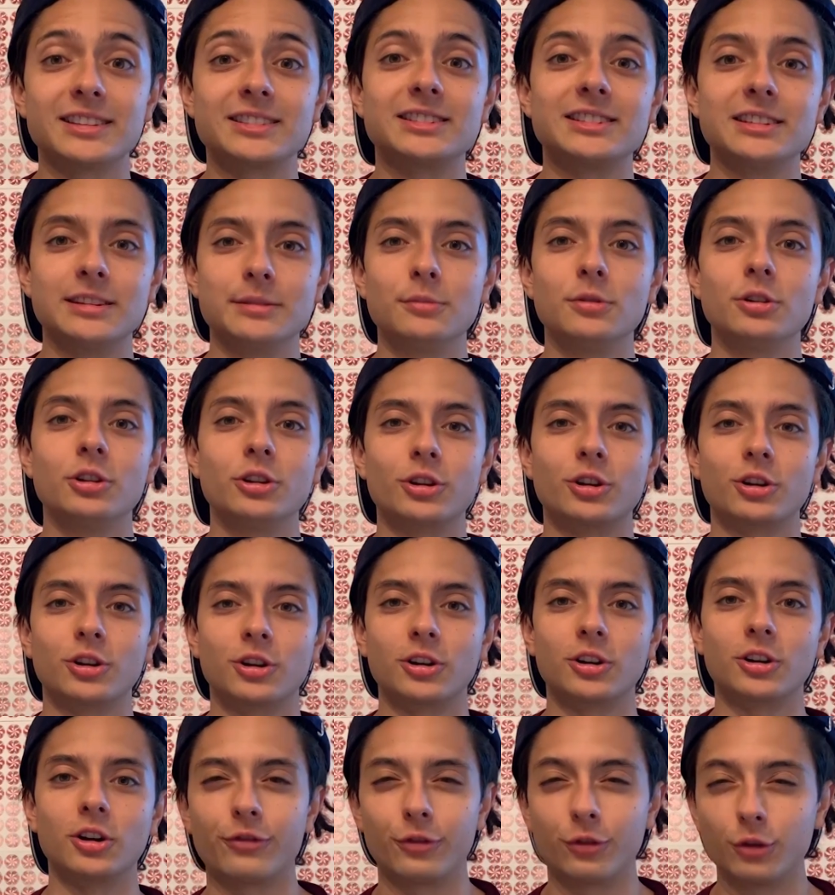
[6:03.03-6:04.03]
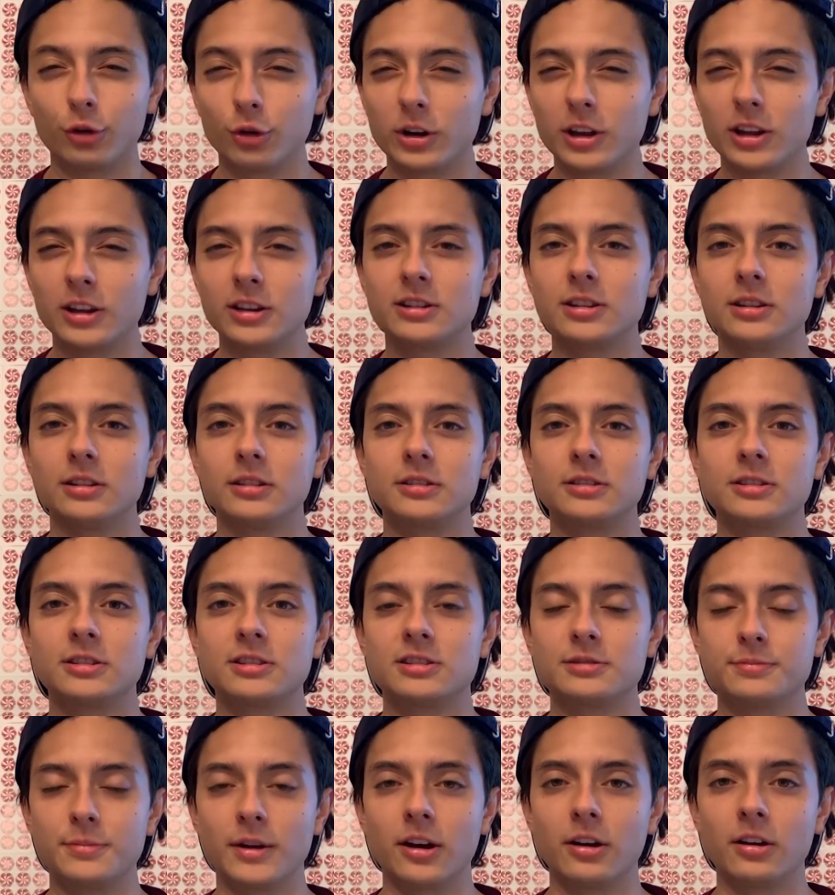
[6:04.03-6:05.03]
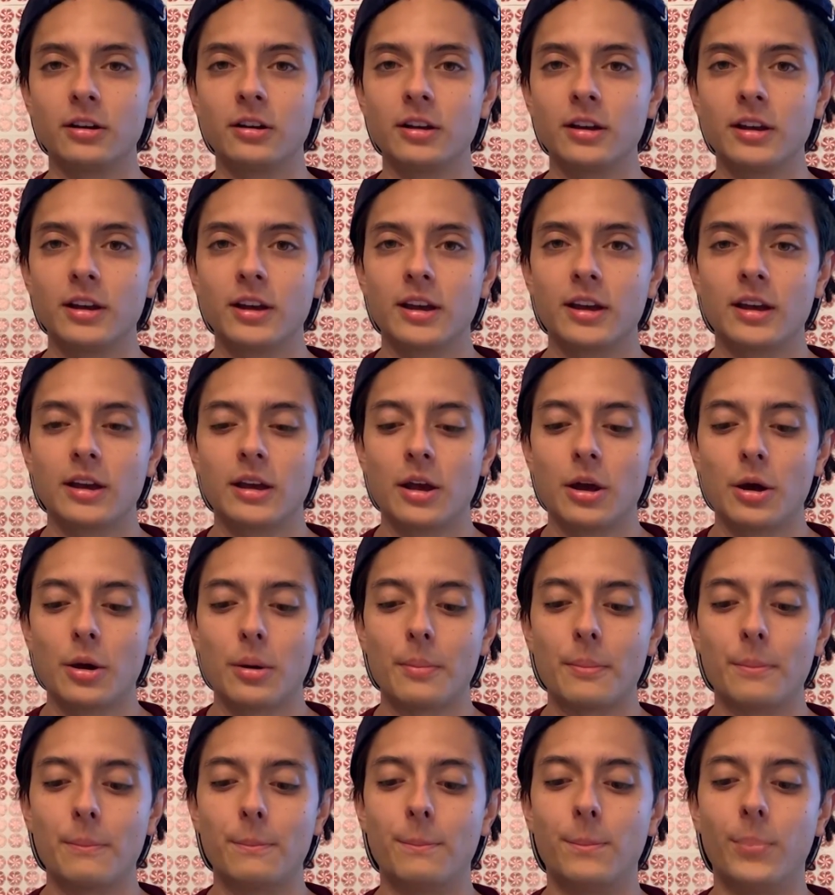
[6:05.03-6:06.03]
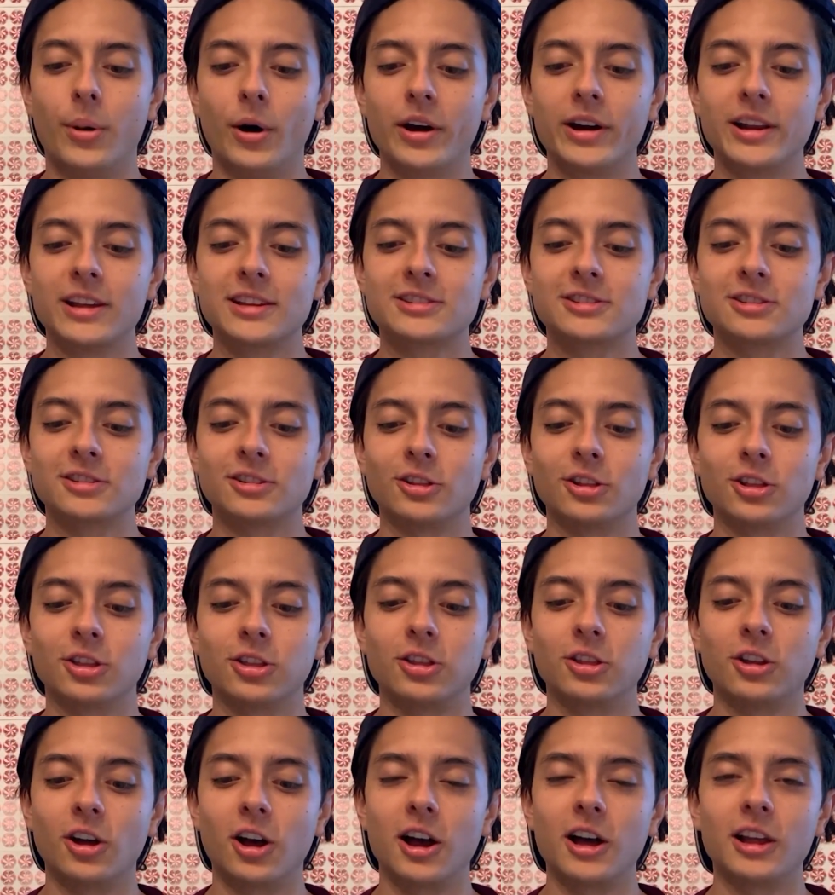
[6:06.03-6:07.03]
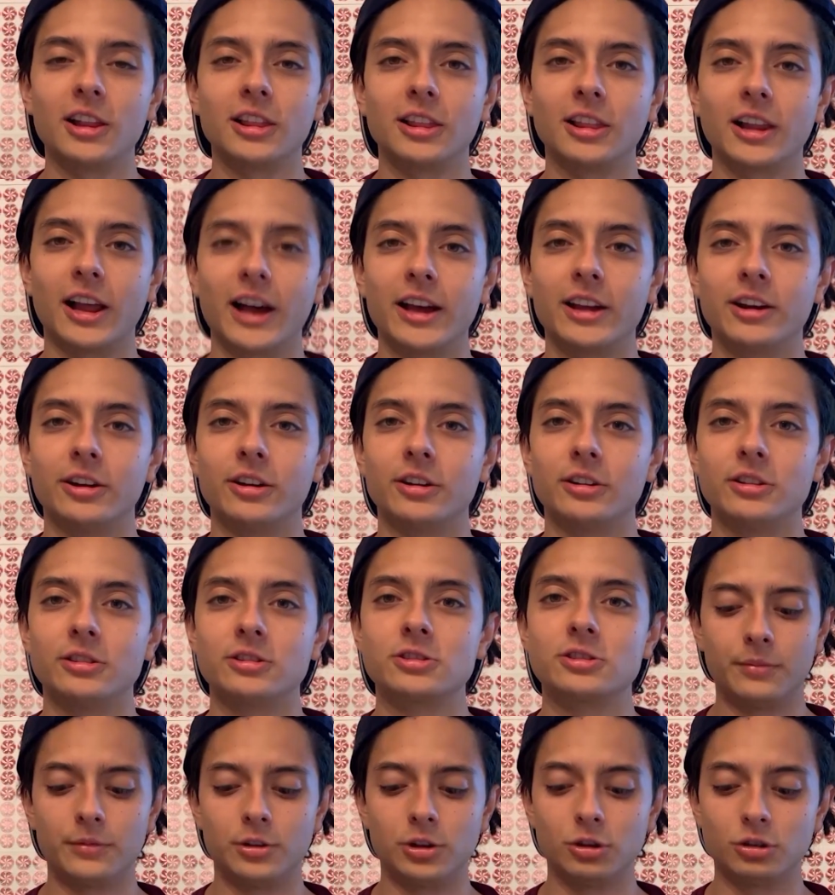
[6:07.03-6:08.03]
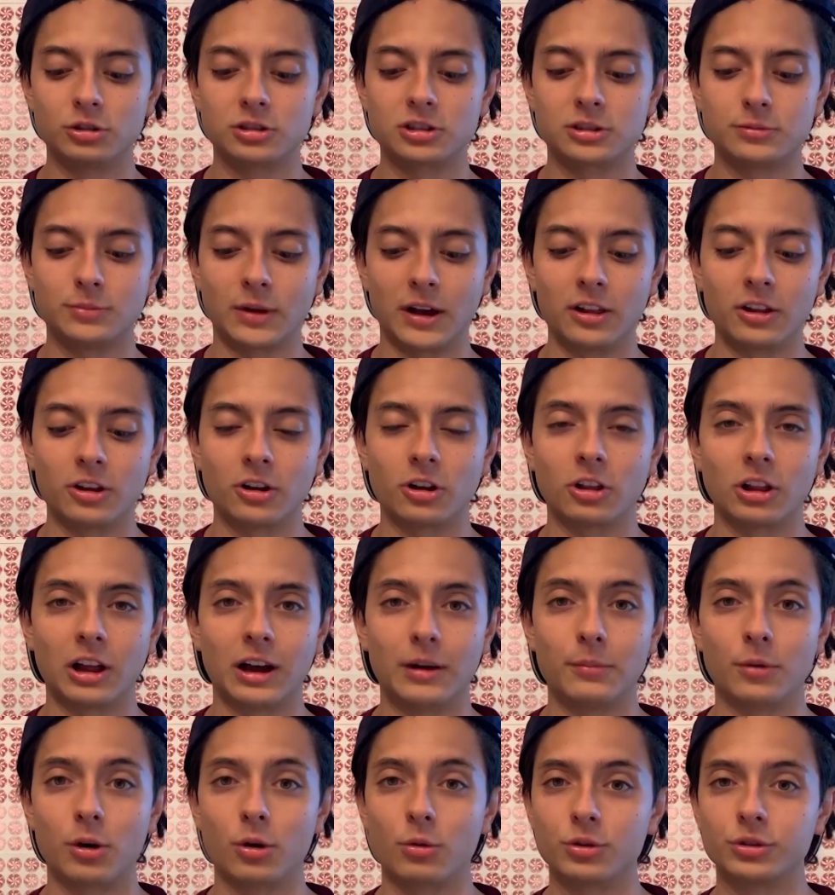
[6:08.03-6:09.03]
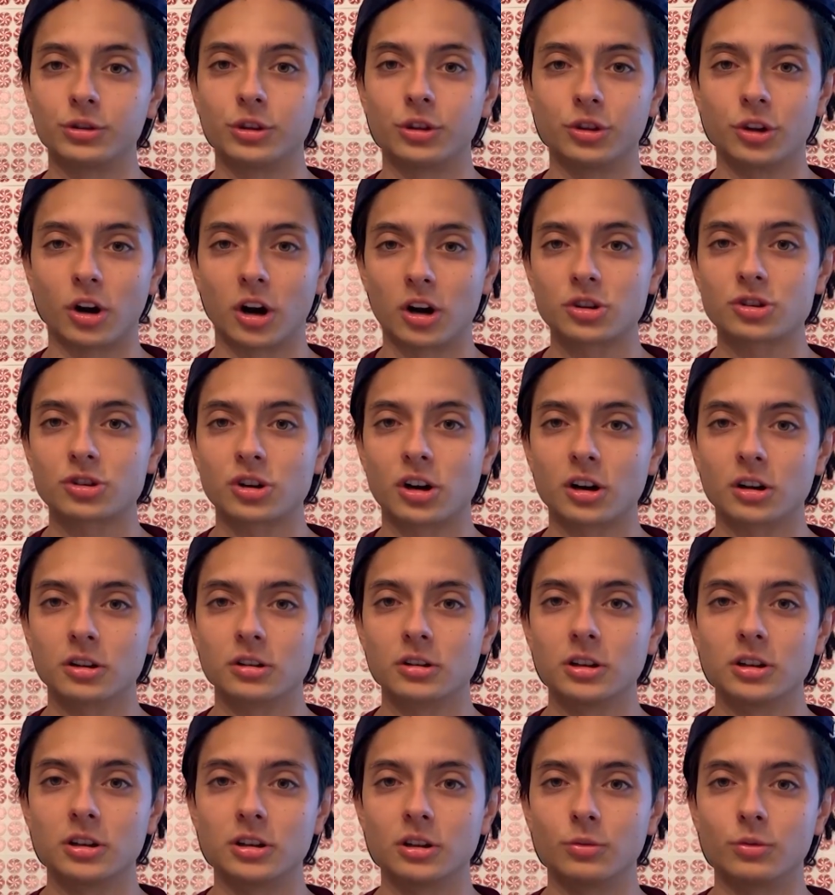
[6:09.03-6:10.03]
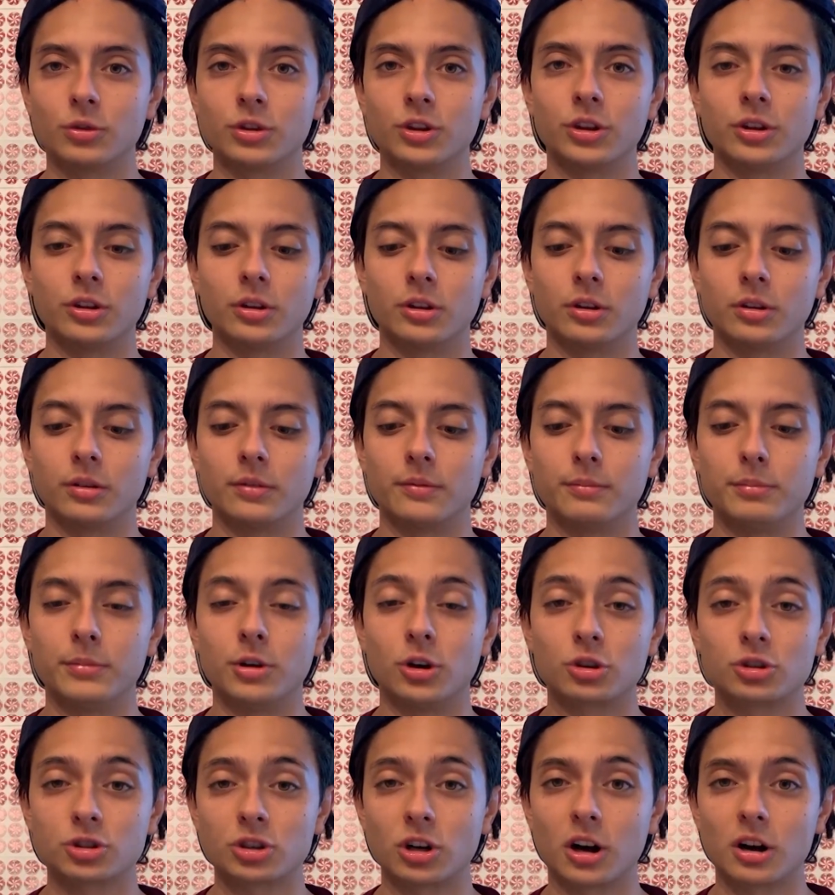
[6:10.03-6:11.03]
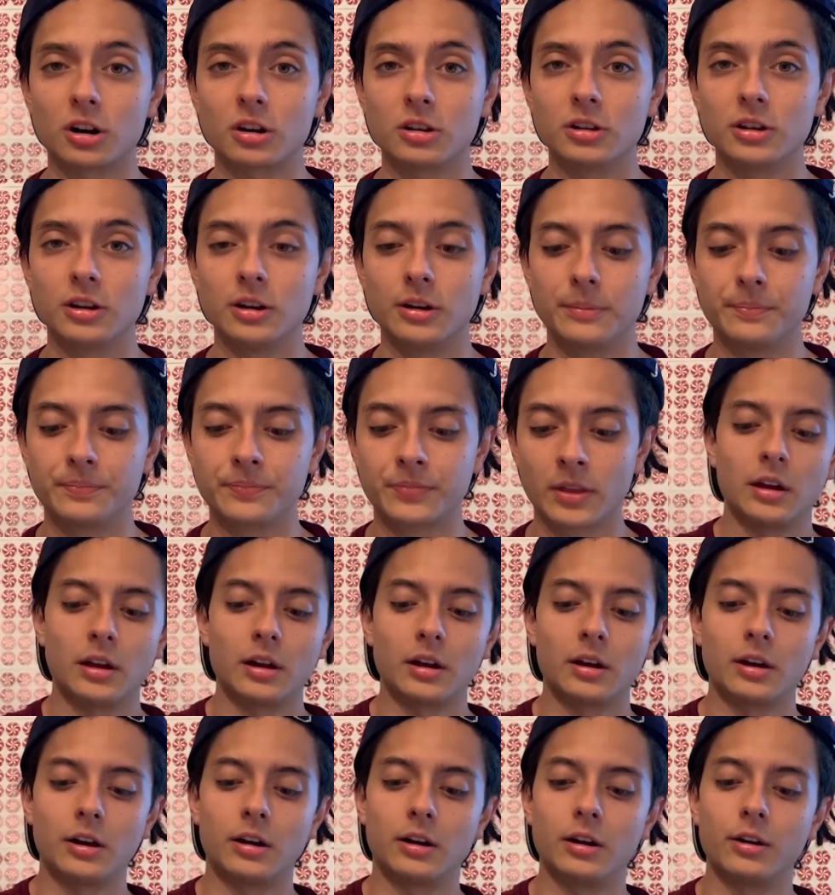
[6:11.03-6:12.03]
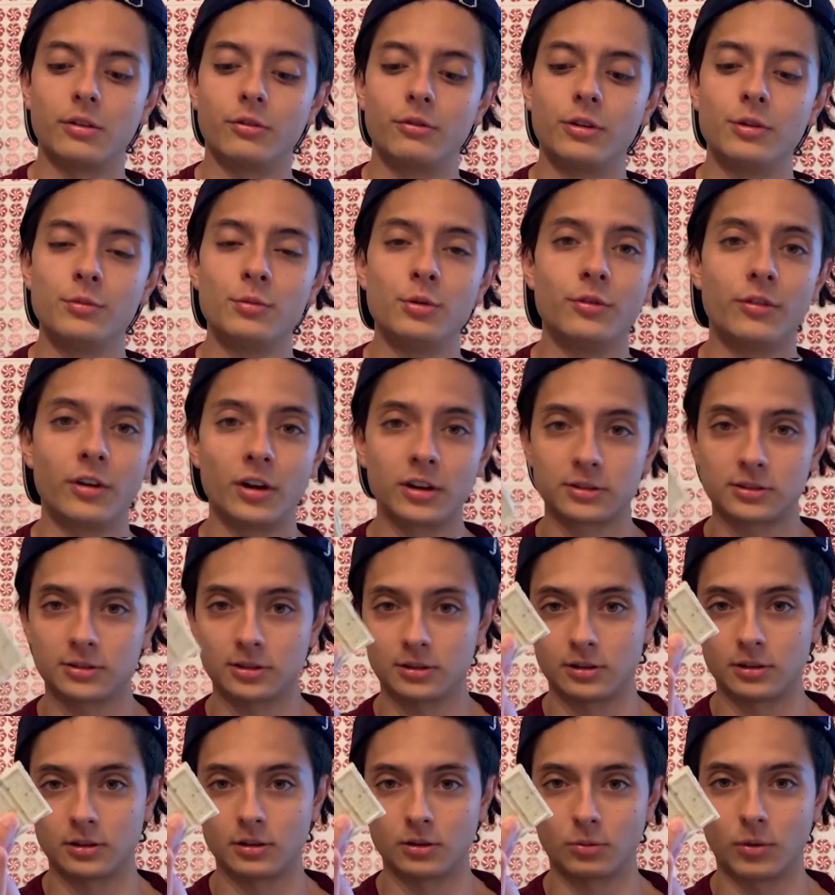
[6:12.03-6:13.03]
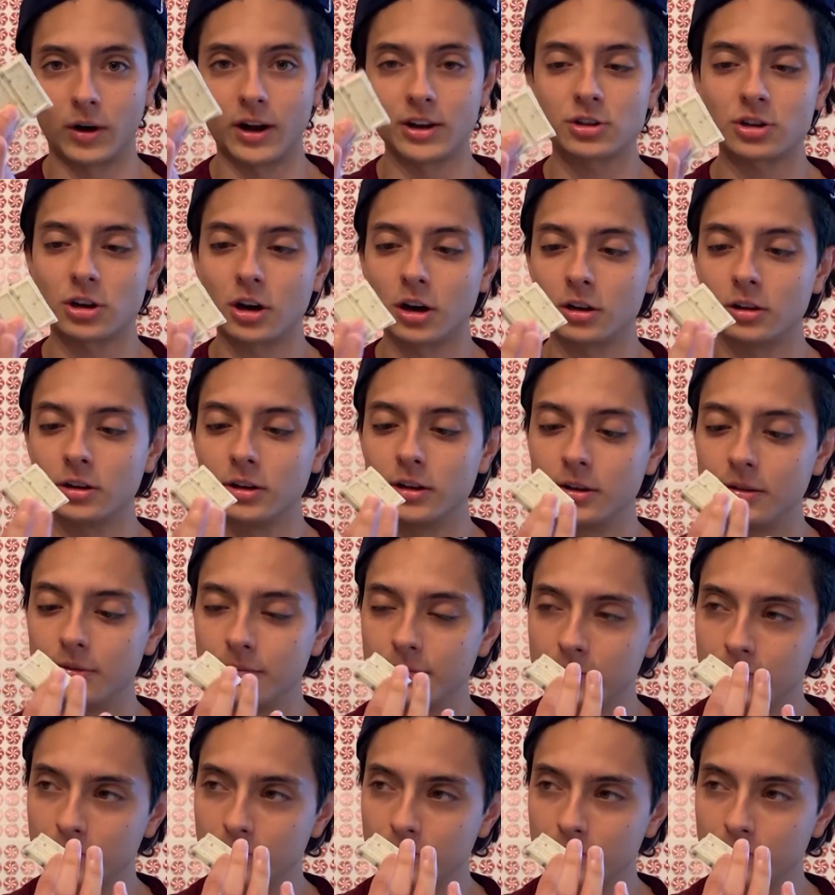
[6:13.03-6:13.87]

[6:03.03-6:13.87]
similar fruity smell, but it's a lot lighter. So you'll smell it a lot more with the dark chocolate than with the milk chocolate. If we move on to the white chocolate,